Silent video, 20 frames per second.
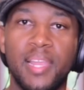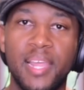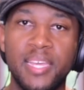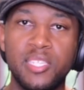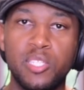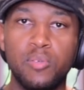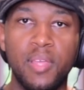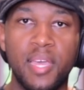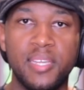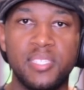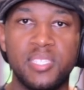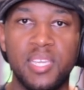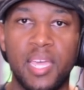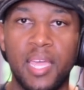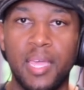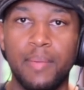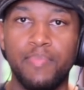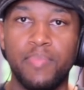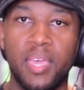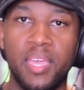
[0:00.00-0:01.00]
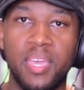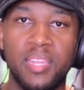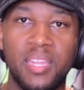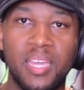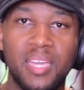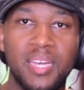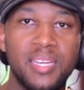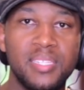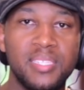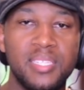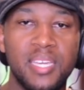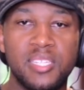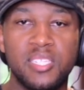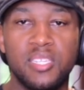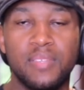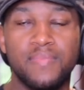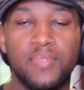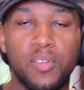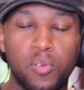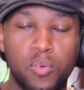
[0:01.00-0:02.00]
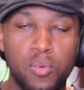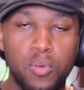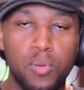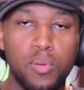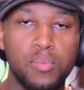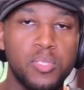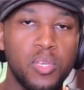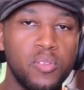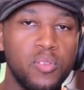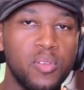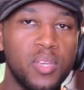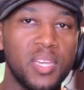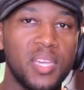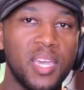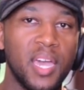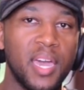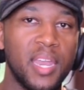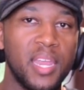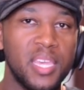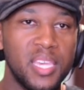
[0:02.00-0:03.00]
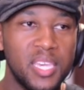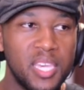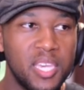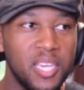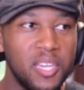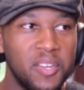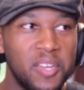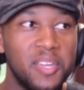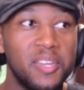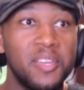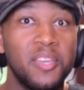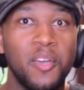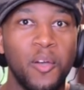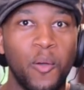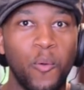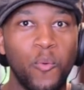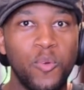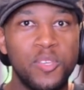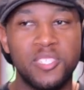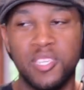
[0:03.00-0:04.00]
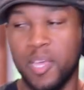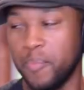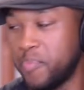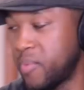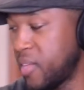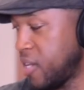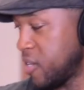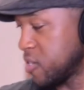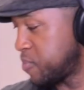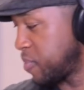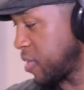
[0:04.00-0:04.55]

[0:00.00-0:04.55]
let's do that same thing in the context of the groove so you can kind of hear it with something else